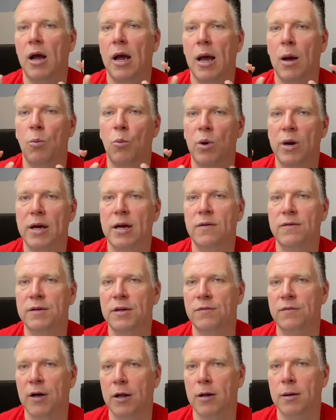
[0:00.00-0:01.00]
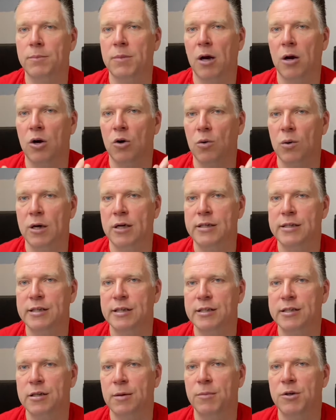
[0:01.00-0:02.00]
And we have developed a great
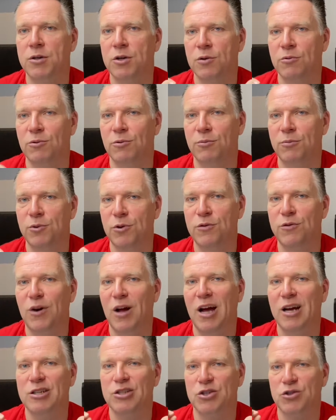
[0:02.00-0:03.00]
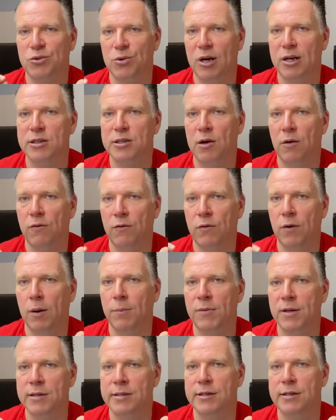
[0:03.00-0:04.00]
system to remove stress
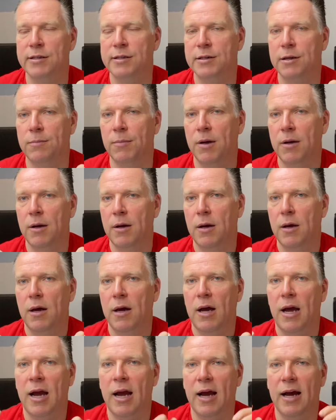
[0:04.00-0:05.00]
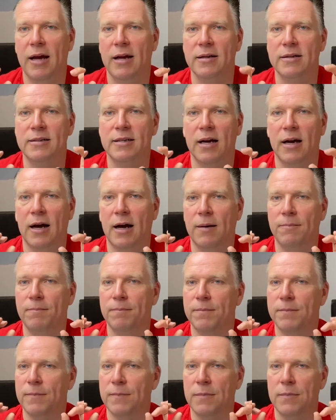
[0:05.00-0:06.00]
from the system. And
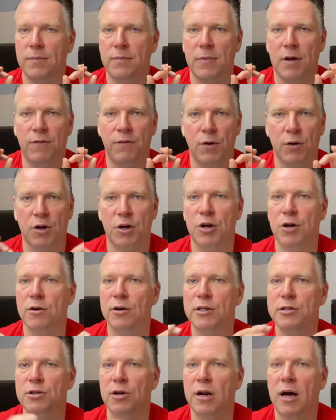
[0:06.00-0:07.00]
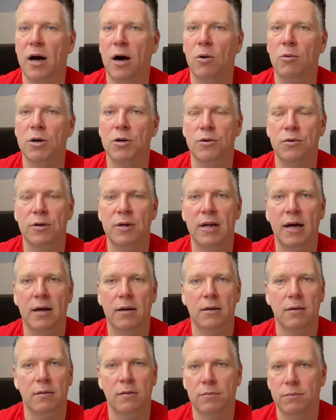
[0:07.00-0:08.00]
if you're curious on how we're doing
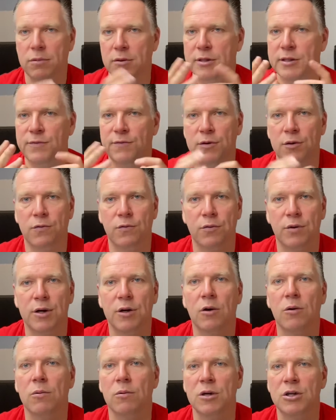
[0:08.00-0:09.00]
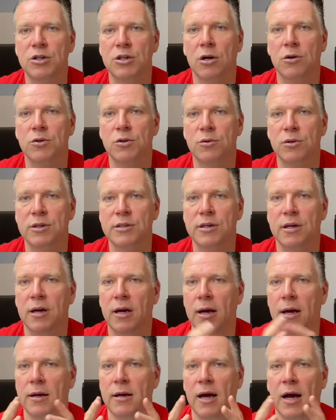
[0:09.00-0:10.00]
that, please feel free to reach out to us
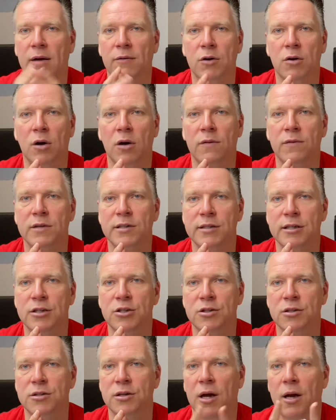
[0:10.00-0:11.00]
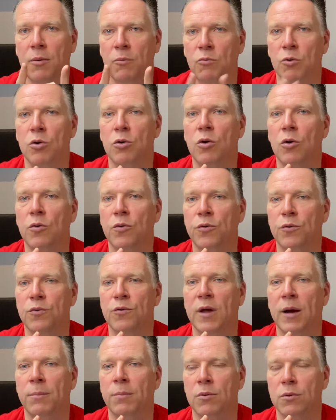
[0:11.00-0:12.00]
and have a conversation, and we'll go
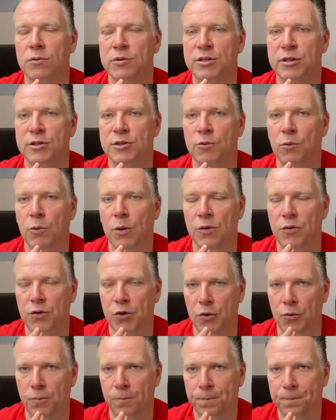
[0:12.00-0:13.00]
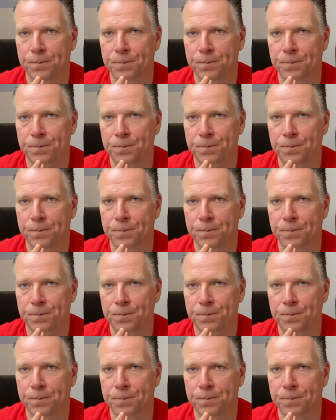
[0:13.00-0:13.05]
through that process with you.